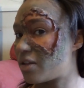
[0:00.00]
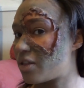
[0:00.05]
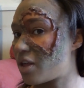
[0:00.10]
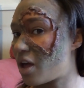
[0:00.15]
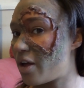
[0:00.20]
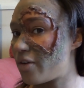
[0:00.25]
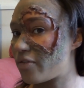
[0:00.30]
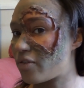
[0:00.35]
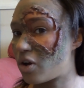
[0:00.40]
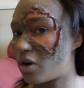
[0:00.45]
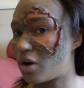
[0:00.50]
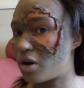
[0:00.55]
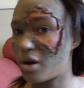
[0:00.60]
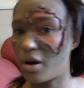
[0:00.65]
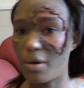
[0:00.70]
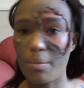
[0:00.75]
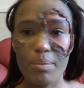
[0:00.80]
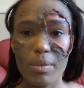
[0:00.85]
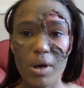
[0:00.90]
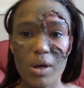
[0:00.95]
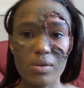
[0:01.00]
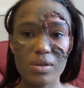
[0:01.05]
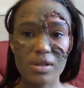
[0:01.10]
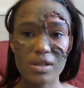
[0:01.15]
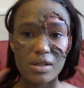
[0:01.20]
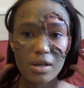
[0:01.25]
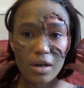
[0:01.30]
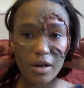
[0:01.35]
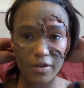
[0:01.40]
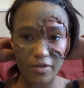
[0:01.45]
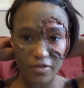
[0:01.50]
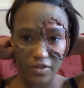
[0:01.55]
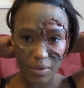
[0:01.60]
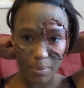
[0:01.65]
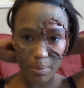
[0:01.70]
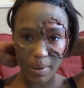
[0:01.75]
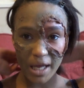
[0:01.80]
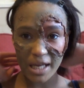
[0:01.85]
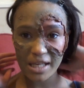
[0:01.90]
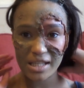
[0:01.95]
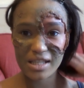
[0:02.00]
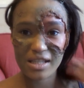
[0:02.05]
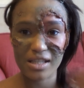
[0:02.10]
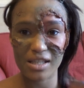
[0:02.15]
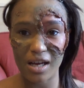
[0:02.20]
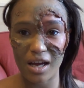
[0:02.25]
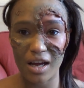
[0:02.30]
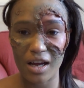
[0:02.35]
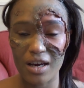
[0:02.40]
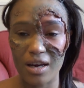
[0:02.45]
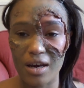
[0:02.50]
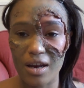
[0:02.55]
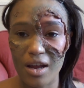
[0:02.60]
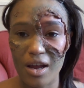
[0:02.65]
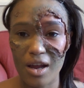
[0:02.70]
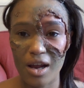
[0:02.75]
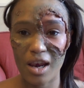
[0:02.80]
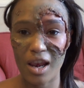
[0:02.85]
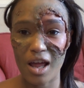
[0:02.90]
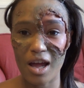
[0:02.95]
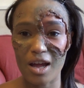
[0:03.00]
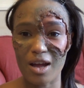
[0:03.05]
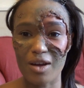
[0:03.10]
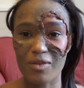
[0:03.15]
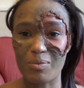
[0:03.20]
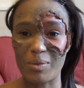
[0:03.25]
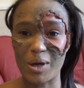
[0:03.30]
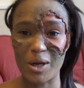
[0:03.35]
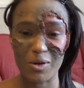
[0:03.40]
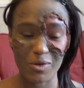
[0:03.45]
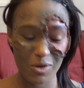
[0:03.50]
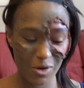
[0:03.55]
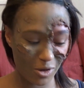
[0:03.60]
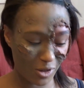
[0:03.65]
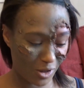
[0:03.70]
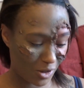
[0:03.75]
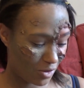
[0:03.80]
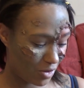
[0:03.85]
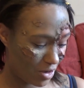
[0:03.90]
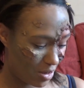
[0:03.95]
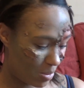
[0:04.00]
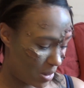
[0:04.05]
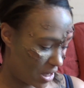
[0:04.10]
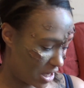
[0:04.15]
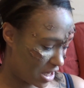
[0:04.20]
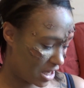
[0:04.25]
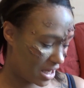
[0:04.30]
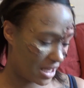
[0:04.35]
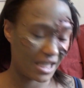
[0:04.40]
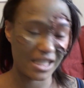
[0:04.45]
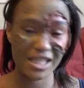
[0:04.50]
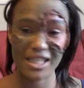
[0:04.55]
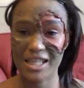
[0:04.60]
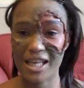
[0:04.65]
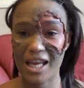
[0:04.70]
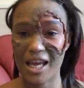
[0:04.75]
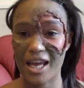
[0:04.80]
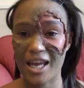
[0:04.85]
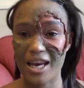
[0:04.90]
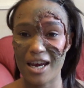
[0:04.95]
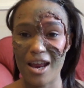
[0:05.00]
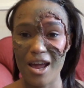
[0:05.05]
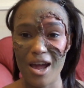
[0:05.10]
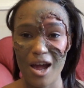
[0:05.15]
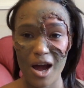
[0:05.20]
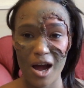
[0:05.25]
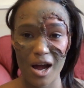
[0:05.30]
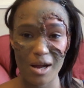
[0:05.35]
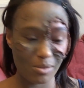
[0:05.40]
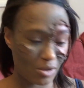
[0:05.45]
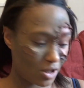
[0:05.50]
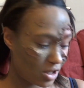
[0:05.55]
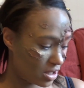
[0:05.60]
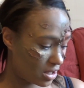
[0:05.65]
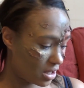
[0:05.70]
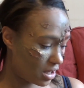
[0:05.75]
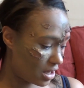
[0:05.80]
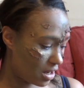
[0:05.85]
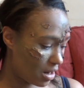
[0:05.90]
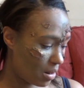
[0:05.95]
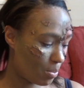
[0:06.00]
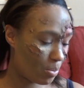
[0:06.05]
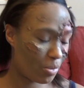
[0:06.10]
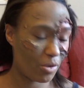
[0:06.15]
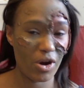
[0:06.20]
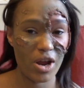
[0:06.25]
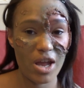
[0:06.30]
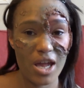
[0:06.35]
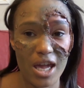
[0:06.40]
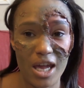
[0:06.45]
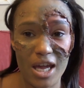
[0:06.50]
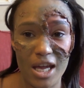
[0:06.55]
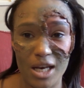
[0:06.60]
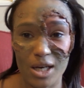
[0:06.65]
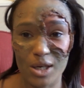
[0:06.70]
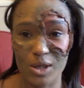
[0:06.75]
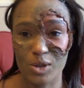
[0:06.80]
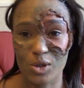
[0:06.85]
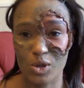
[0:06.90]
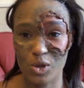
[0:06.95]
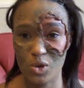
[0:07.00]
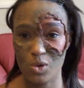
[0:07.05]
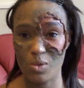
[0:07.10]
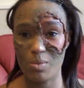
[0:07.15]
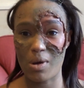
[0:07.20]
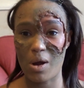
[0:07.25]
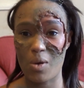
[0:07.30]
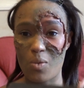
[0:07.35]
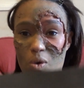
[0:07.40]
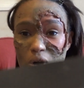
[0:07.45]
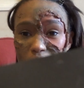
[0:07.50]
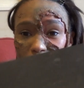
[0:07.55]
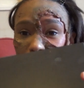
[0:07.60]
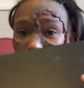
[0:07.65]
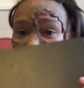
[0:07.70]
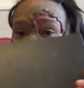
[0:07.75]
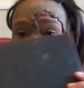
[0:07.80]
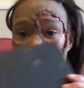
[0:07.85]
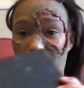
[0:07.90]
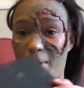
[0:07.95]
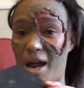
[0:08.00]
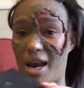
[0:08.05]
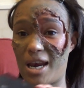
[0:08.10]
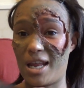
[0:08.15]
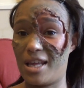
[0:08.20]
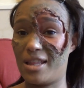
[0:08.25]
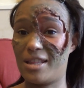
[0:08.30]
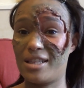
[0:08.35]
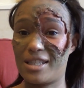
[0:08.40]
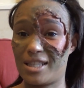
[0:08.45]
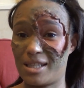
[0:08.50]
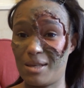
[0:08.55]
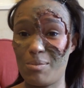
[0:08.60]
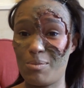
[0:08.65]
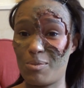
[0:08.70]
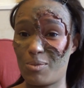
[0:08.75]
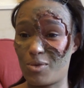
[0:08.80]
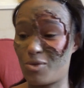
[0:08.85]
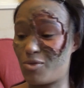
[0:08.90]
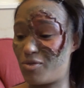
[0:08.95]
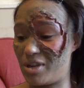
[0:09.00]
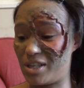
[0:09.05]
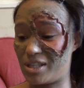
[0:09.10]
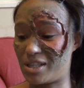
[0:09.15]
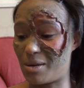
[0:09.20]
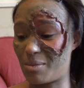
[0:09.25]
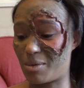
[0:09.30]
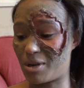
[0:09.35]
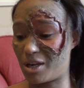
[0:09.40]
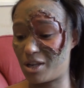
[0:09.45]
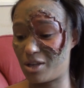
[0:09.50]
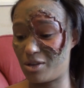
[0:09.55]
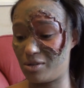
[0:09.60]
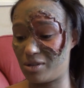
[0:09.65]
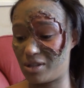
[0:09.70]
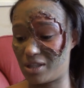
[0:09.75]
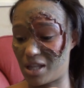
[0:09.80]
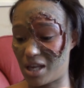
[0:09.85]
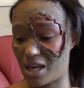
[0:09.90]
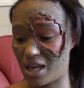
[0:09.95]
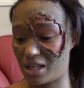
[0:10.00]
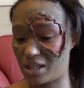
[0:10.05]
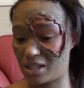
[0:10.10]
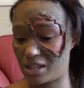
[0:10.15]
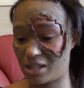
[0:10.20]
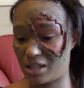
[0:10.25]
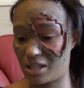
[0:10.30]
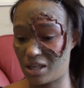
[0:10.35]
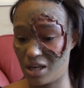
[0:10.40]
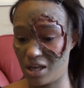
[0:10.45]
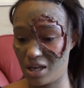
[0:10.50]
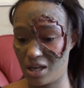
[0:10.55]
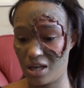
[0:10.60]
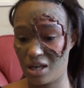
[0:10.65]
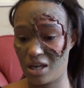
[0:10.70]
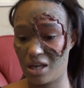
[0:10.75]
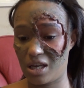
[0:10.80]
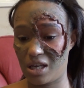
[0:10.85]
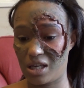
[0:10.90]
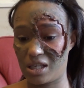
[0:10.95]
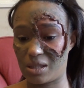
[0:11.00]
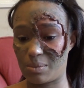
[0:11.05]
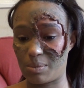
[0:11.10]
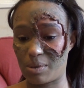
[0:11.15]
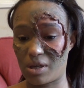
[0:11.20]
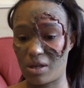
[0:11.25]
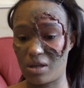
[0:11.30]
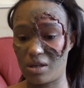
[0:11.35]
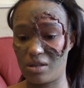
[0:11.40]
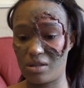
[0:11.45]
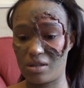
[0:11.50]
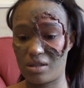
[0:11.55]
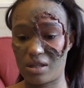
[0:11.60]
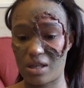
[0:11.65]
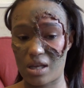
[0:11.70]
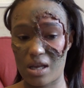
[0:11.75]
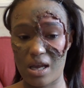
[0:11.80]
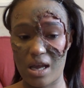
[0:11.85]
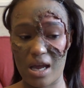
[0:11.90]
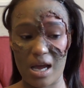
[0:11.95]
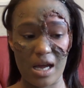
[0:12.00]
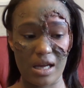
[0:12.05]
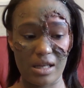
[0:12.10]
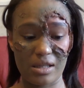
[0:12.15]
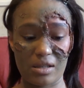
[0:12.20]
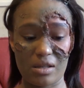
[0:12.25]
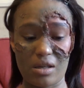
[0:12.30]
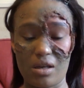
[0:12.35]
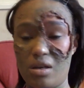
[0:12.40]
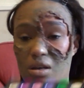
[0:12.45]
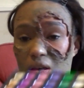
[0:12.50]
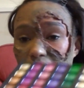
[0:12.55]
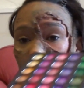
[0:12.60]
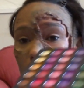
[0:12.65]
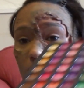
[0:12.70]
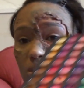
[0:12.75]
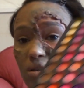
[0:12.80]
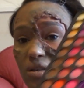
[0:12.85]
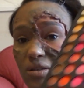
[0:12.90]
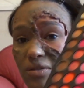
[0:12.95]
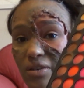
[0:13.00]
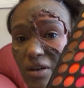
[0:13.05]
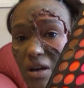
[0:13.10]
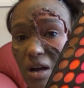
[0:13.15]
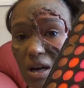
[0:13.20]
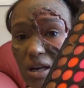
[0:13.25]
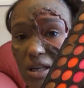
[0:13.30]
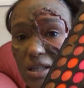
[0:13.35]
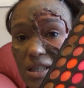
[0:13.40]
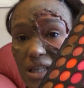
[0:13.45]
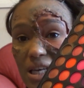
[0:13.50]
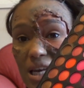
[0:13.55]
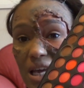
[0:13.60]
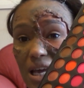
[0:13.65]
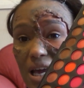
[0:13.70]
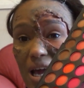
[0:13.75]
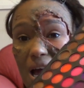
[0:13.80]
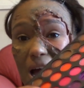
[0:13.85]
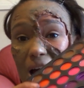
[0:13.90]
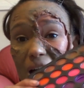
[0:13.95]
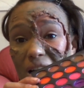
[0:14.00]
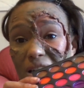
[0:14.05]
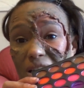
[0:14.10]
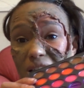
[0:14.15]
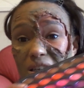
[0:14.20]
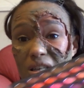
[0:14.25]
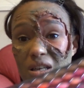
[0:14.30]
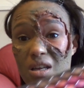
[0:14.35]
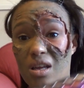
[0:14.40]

that I've got most of the base done, like of my gross creepy looking skin, I'm just gonna break into my 120 palette. The simple reason I'm gonna use this is because it has loads of different colours in it and